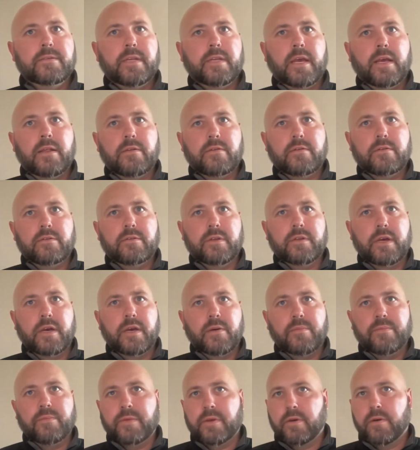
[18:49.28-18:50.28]
tailored to
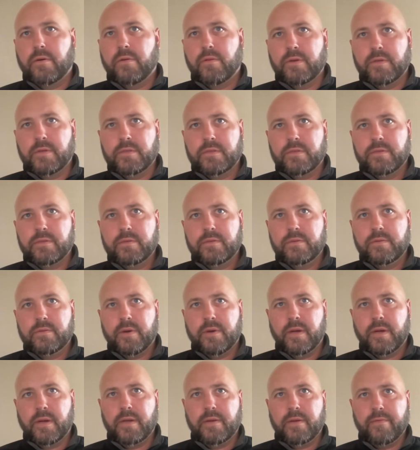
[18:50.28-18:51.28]
help the goalies,
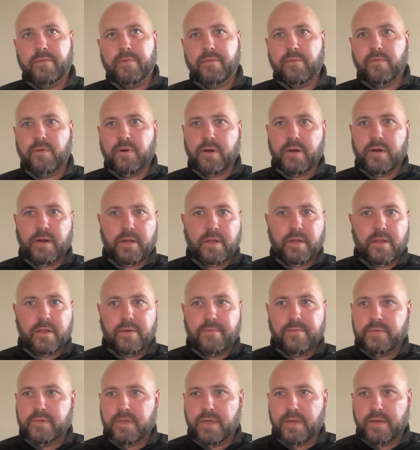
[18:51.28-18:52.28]
right? If you're working on
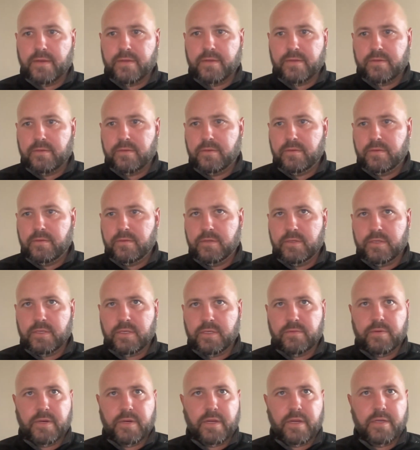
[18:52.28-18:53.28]
glove saves, just
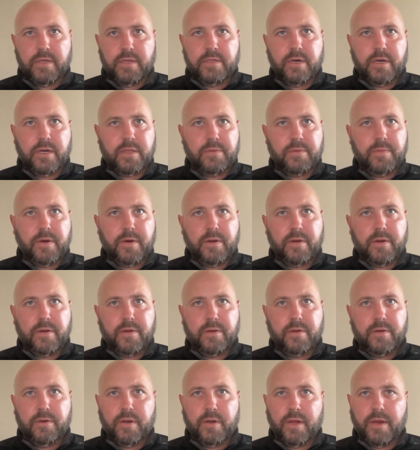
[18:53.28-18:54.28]
because we kind of talked about
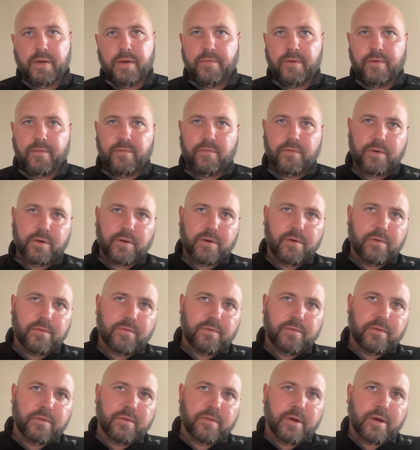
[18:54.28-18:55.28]
it, you can have everyone go
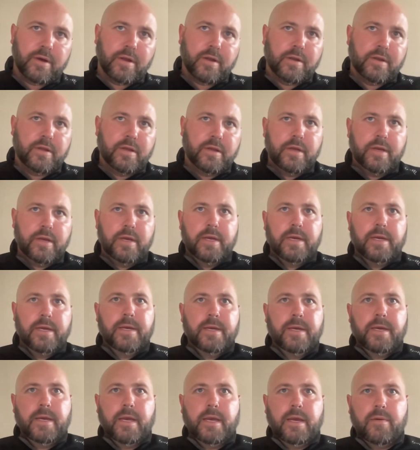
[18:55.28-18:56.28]
through the line.
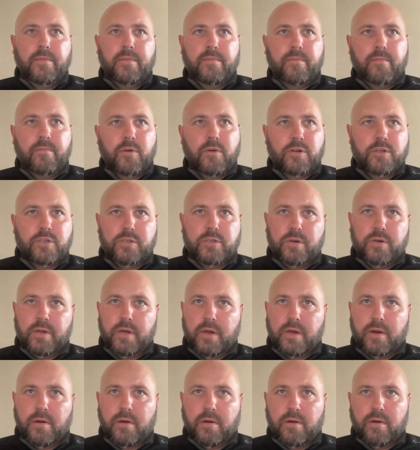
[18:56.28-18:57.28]
We're
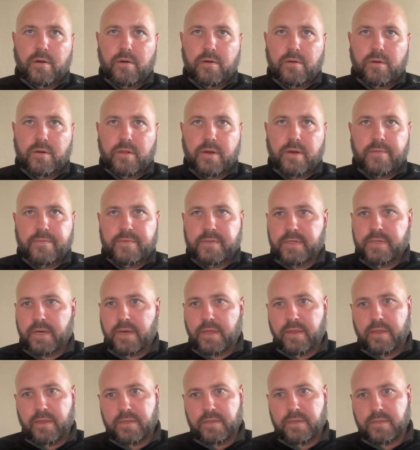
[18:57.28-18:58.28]
shooting all glove
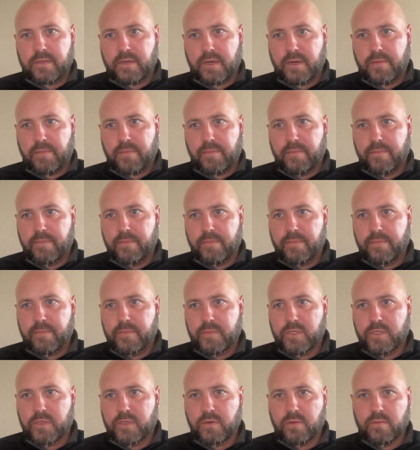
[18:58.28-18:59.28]
side this time.
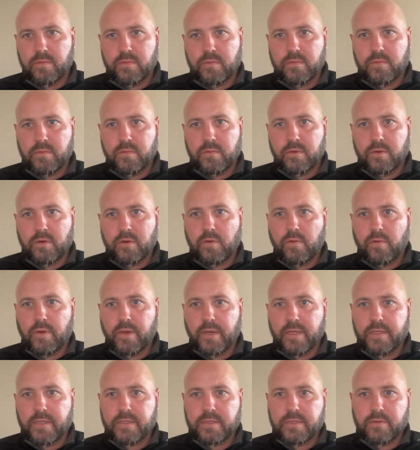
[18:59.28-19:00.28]
So the
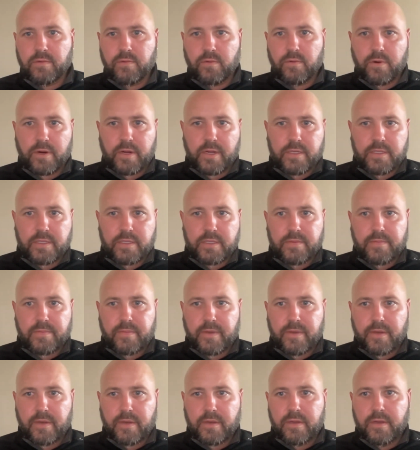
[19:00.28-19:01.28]
goalie gets to work on
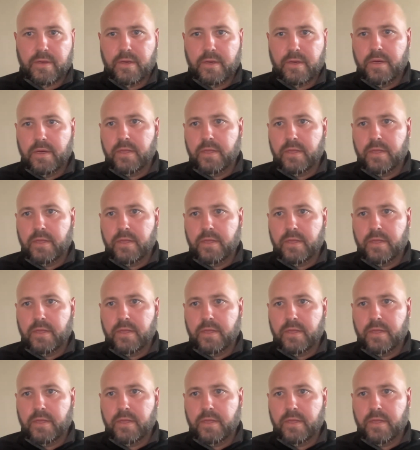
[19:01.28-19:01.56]
something.